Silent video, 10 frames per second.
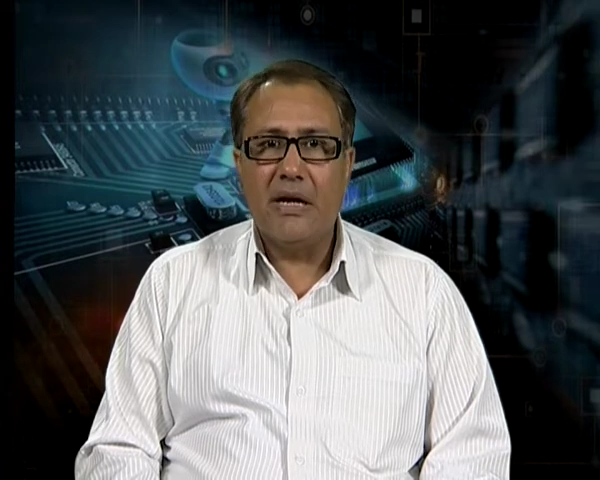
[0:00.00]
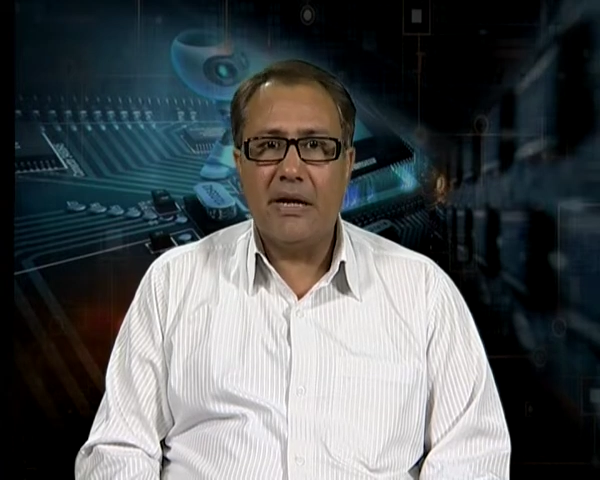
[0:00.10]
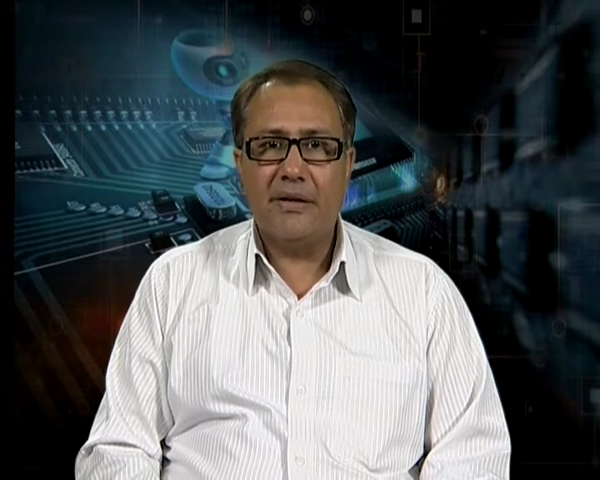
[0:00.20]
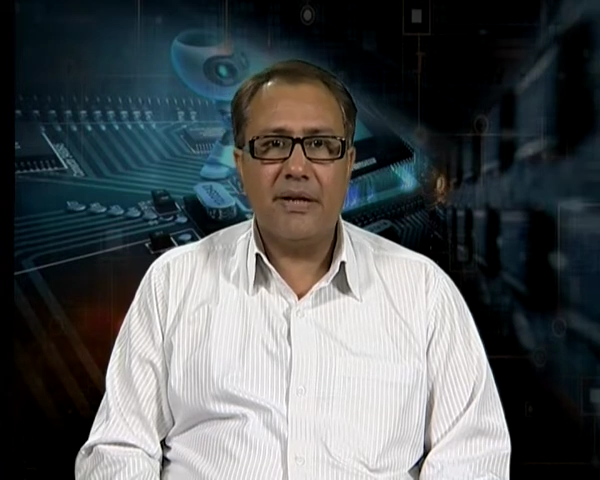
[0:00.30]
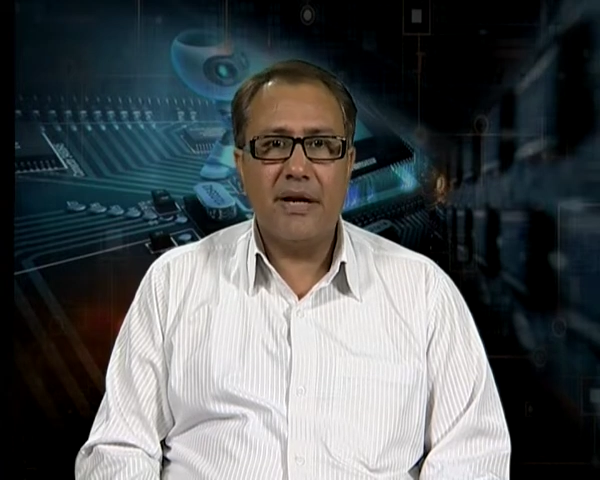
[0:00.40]

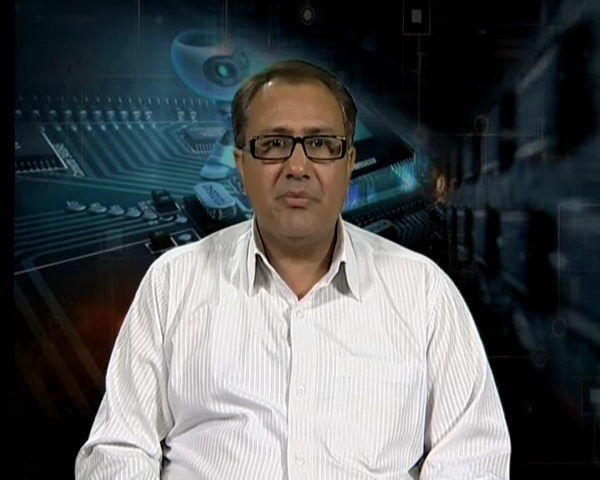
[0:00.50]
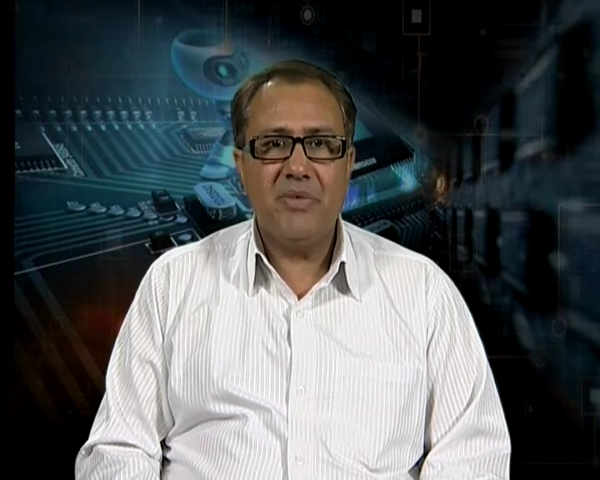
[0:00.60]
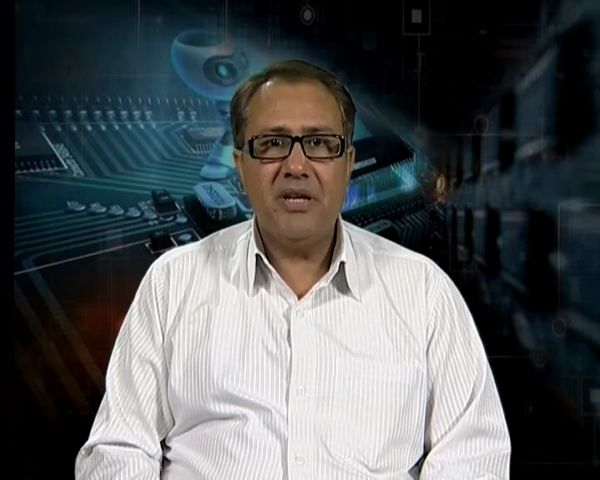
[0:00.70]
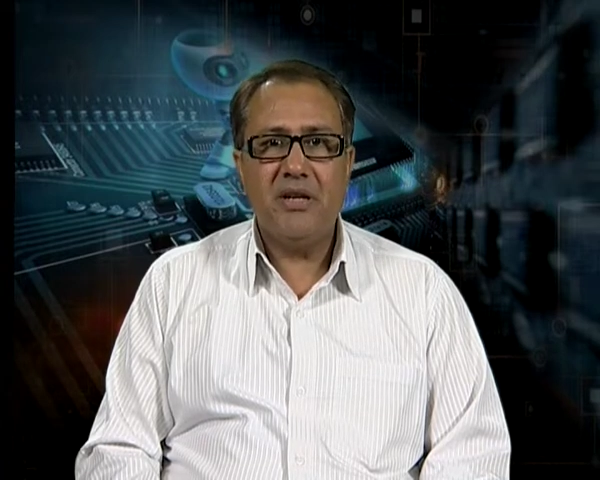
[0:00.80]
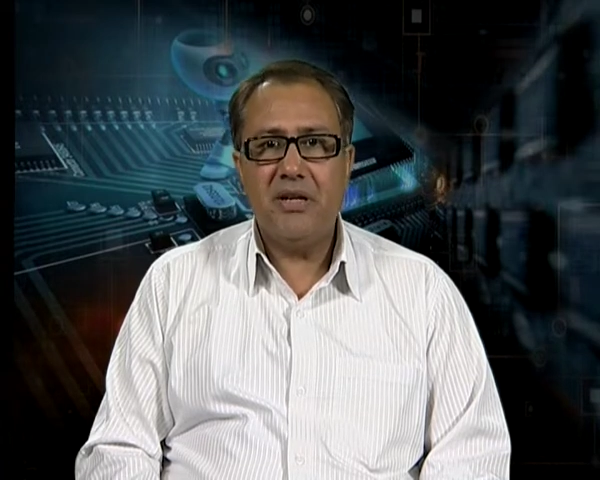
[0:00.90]
and can
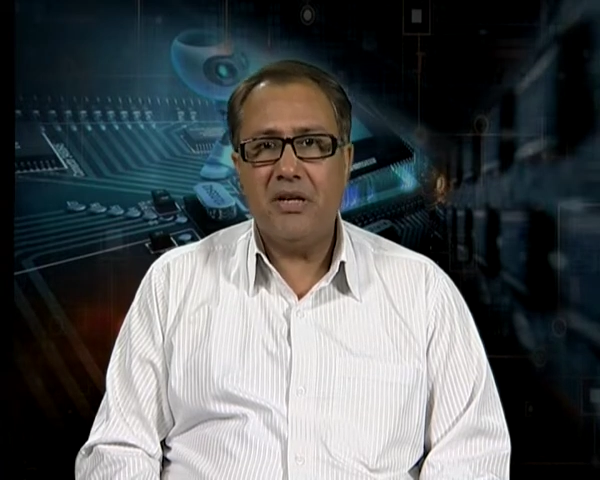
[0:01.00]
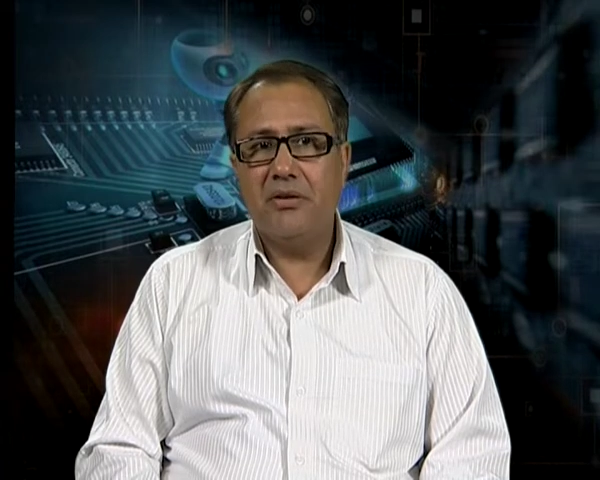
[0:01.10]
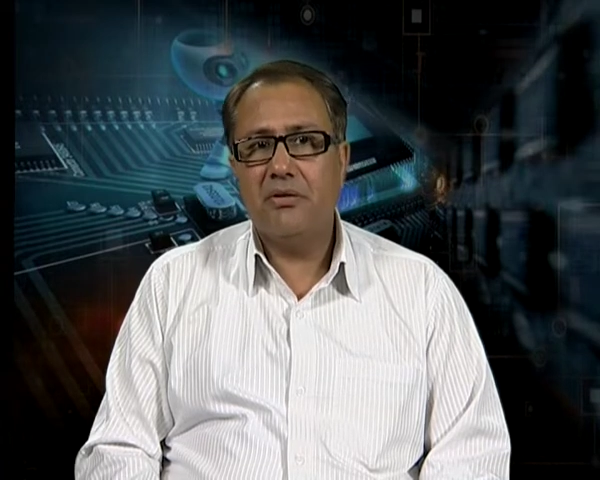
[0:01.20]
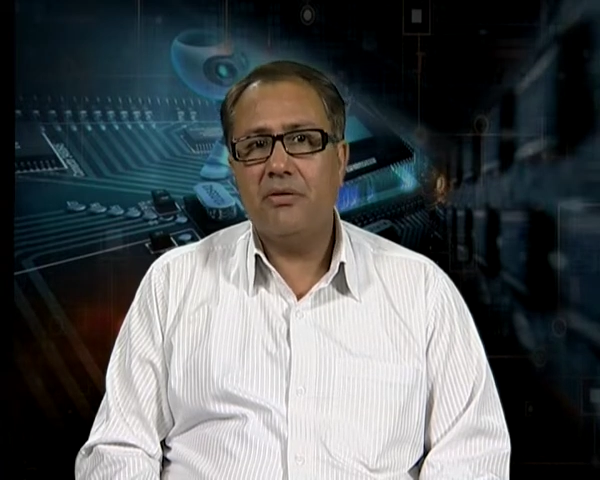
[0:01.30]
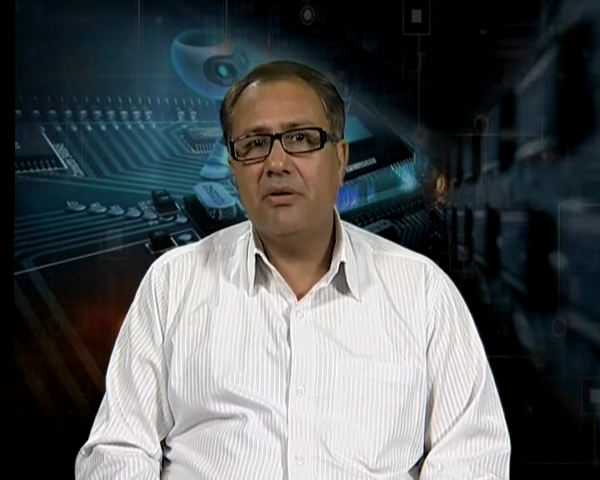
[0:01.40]
be
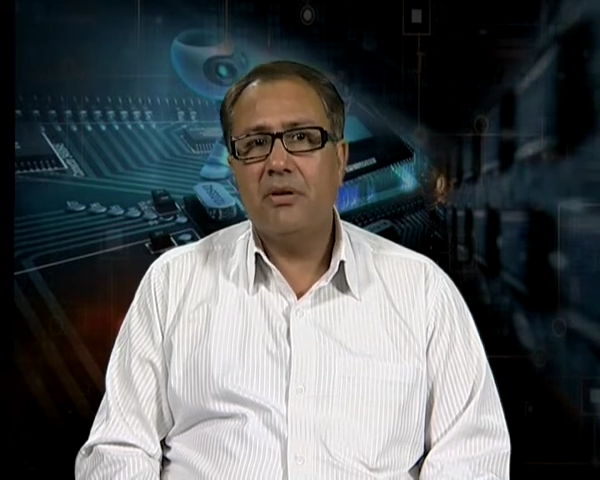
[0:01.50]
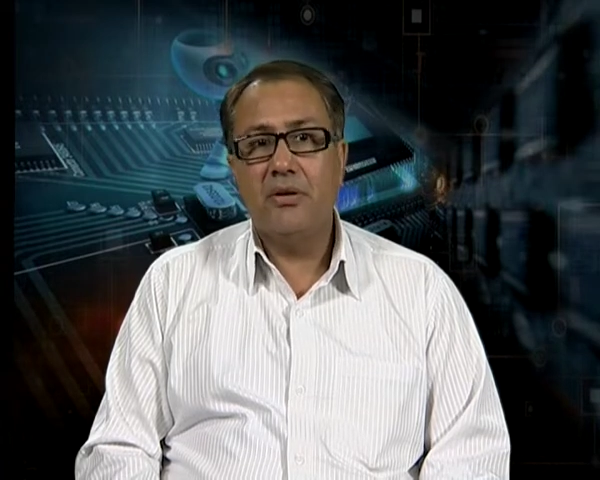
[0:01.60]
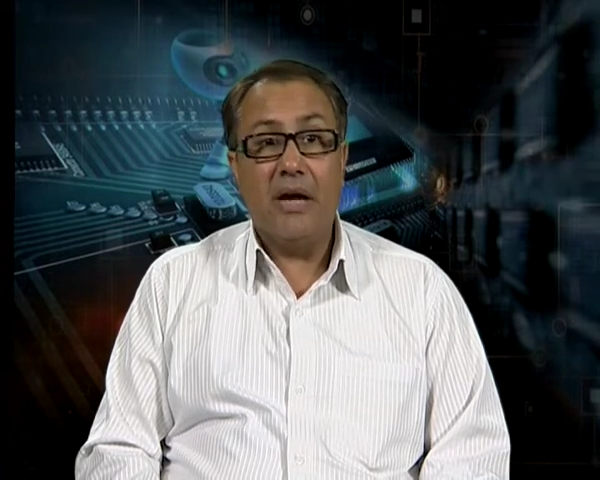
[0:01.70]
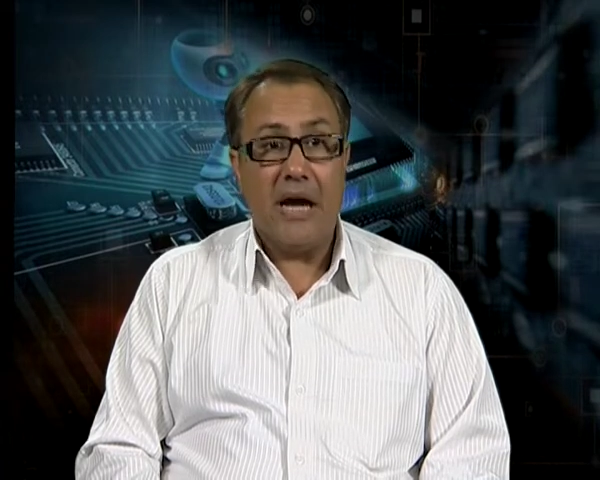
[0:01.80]
either the